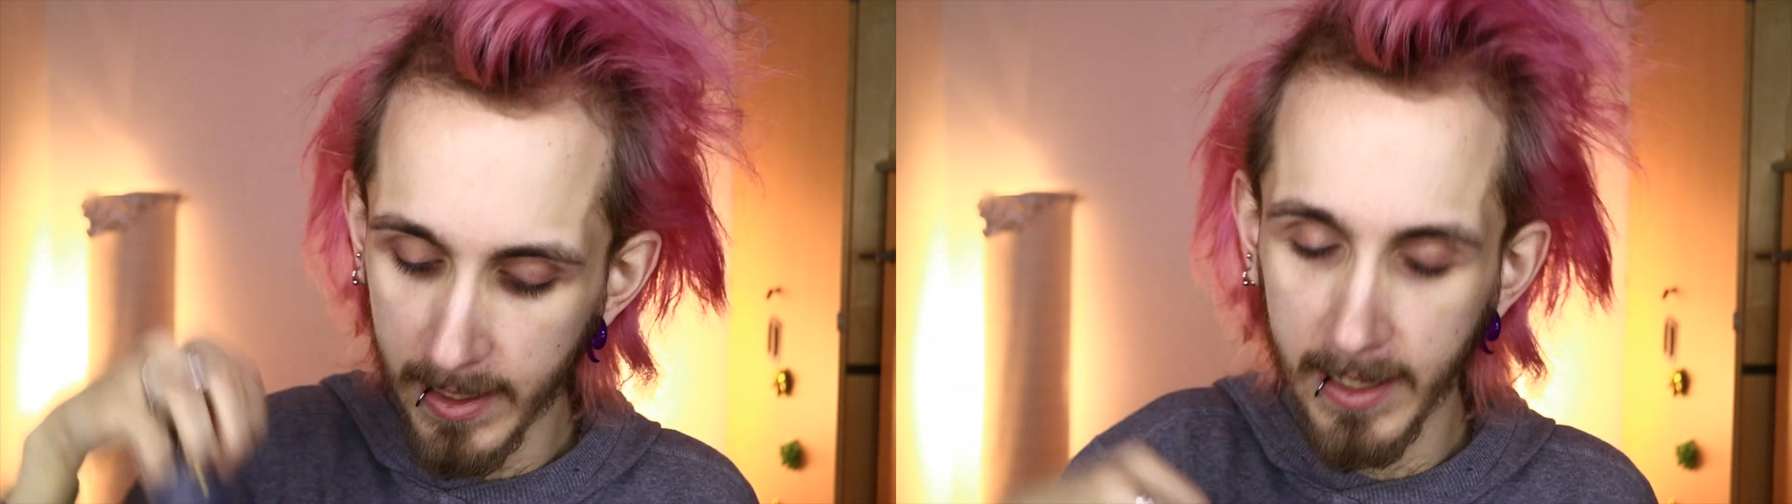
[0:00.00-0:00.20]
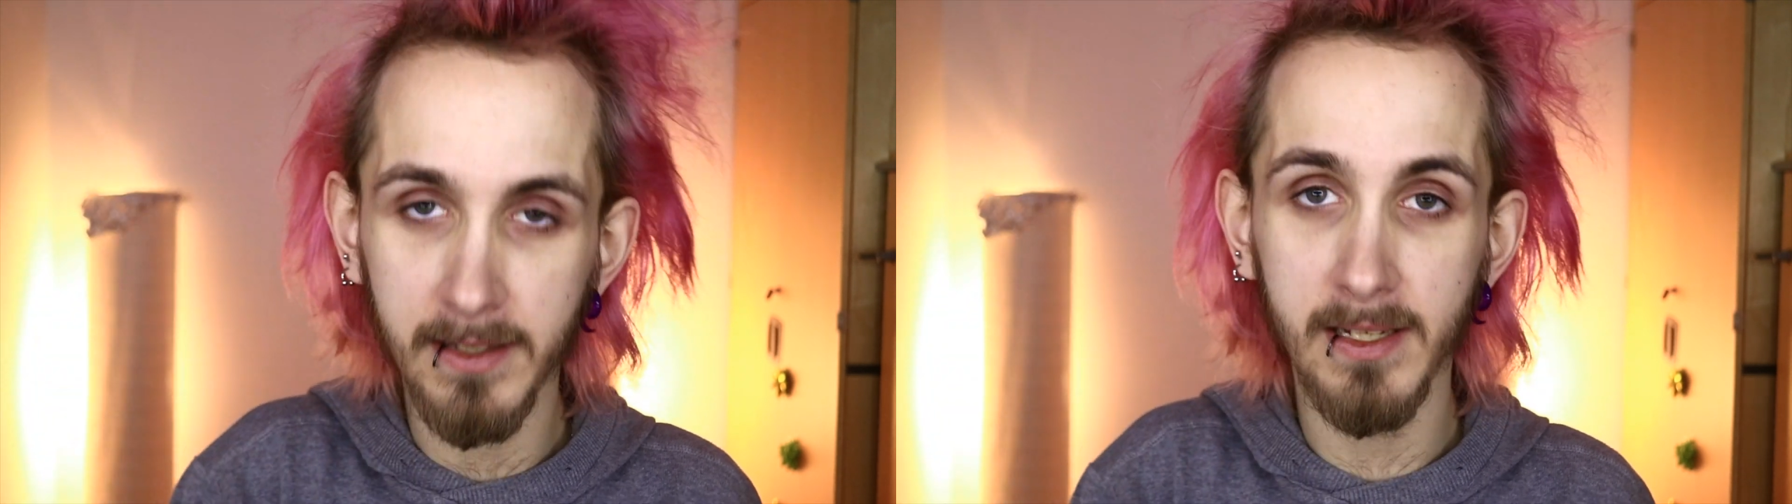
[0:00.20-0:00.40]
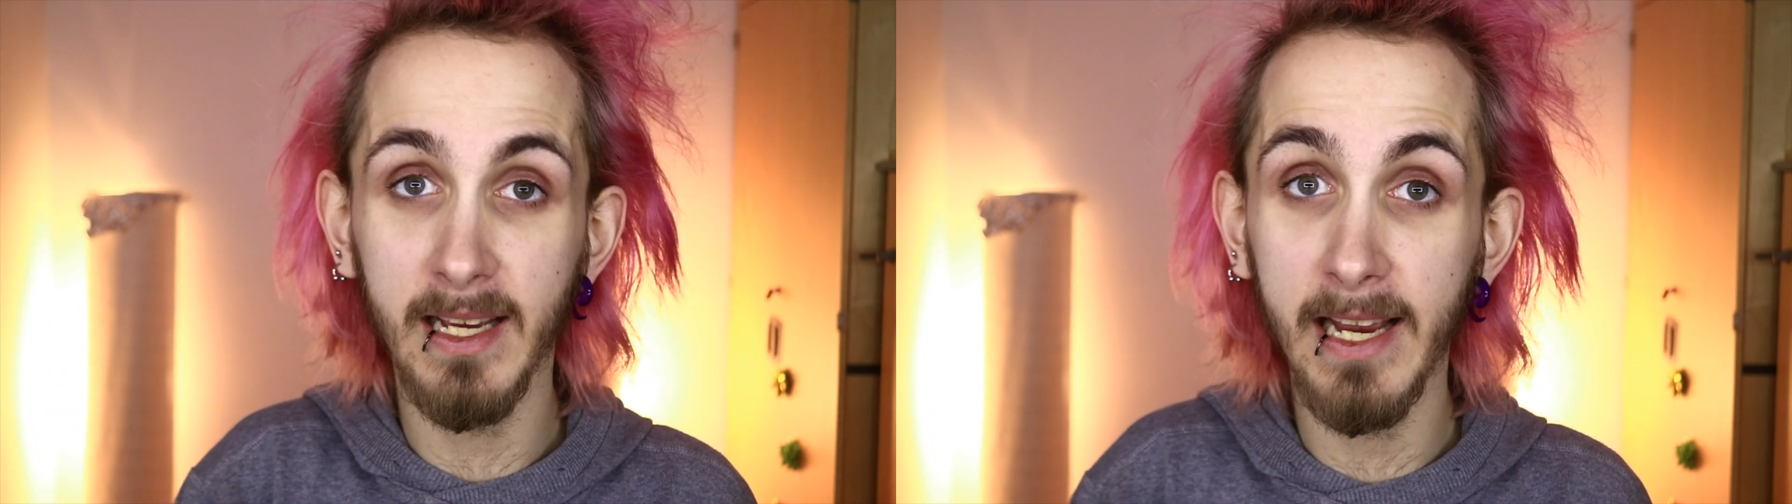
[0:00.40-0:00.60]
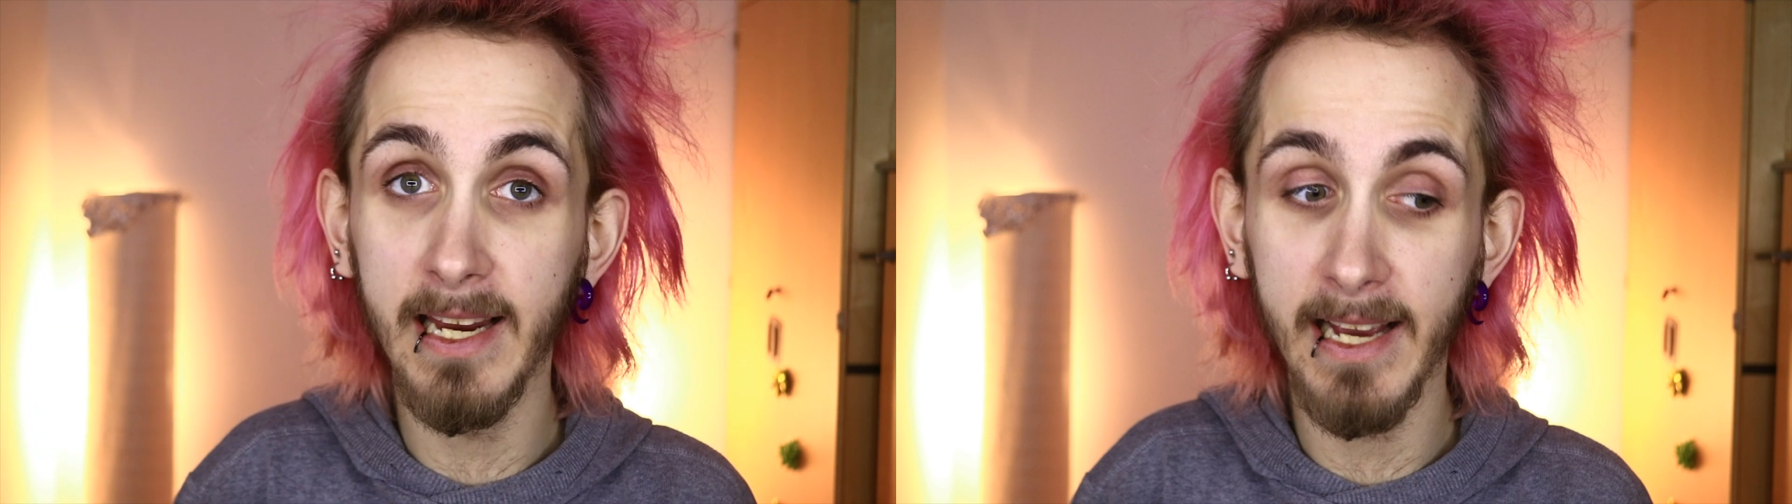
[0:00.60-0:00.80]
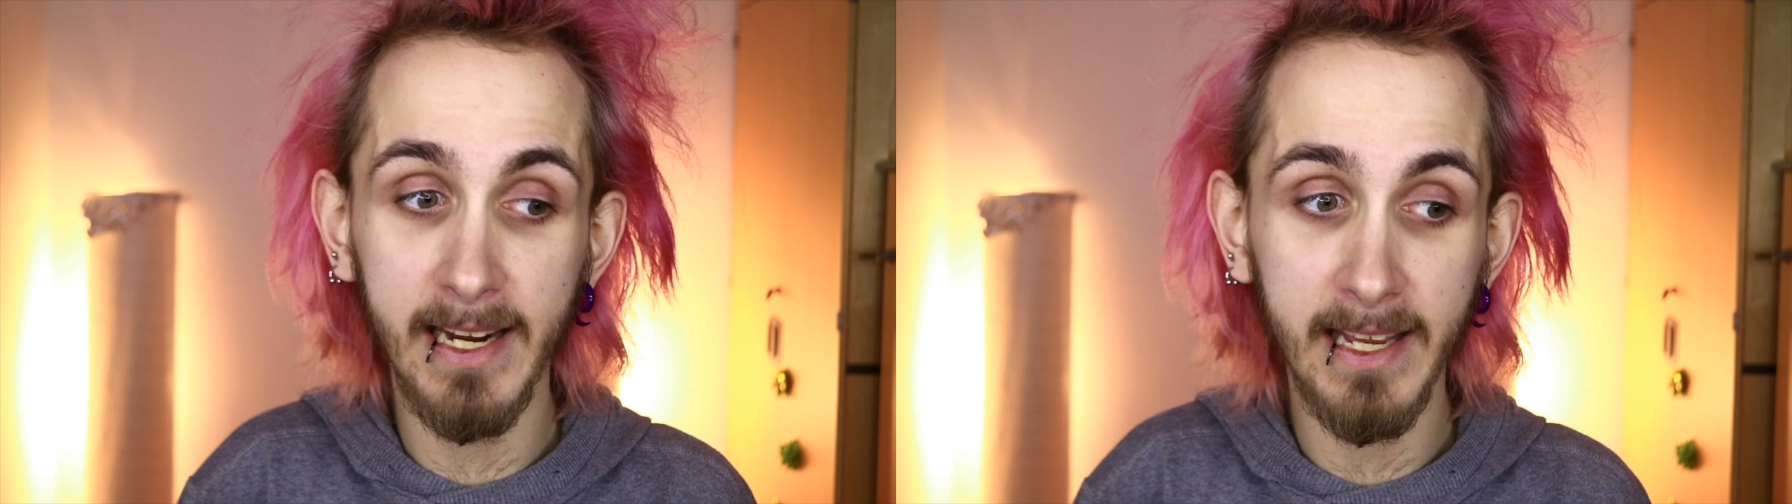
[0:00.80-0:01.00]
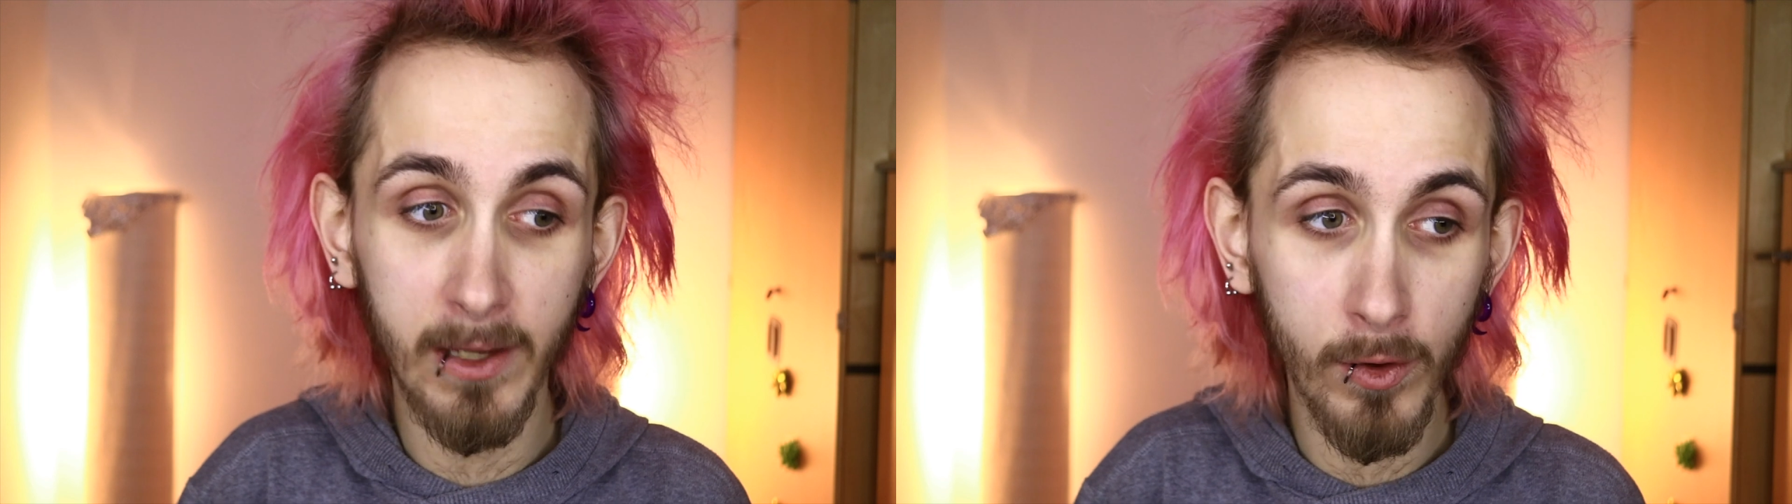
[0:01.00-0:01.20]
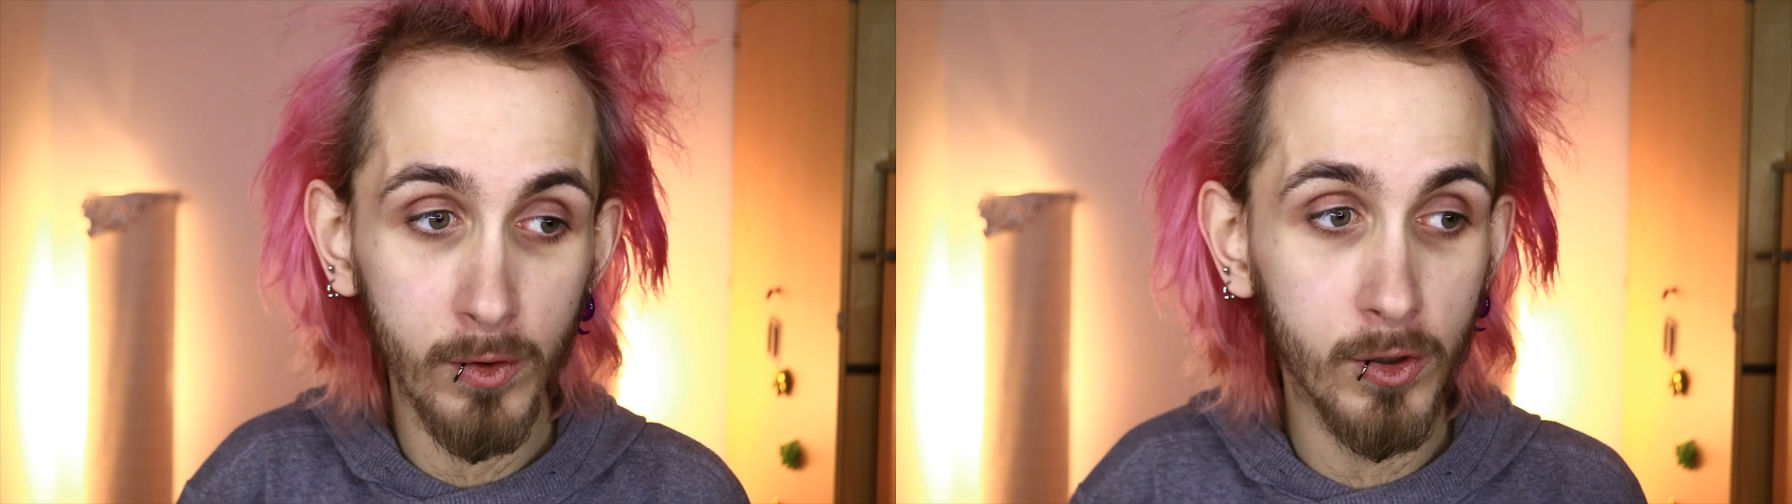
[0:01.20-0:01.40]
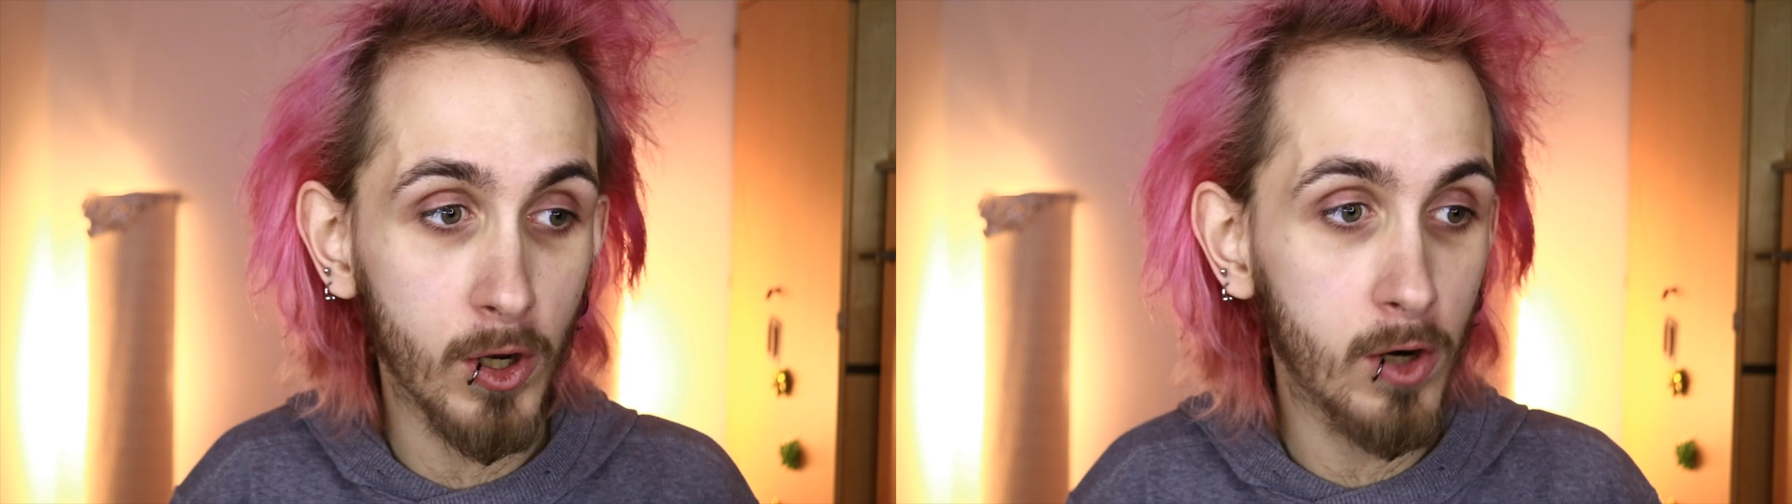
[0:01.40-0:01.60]
It's really
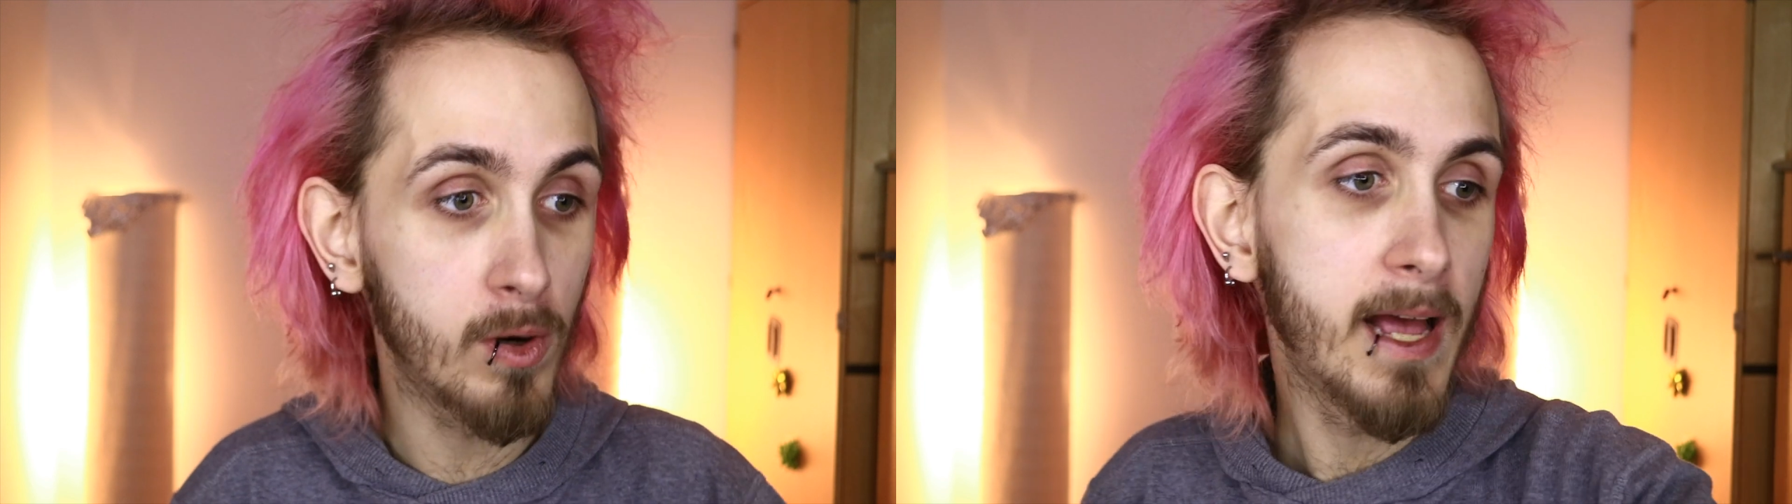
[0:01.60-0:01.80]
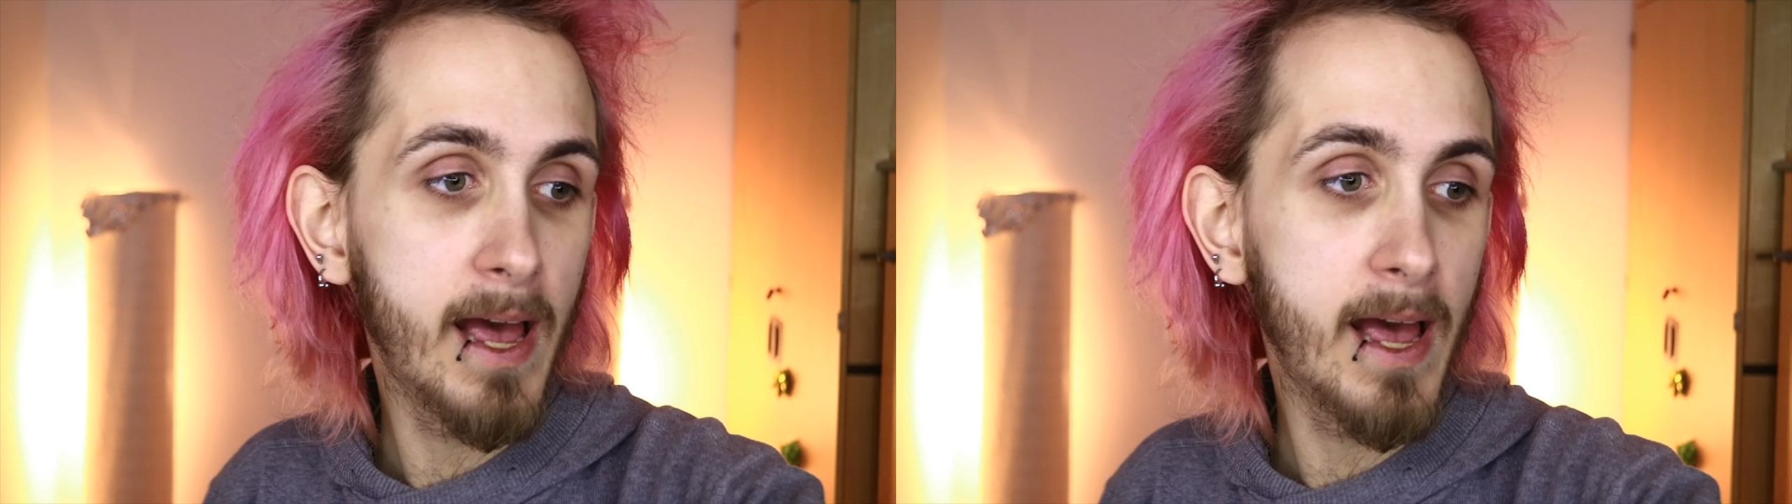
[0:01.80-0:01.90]
good, you know.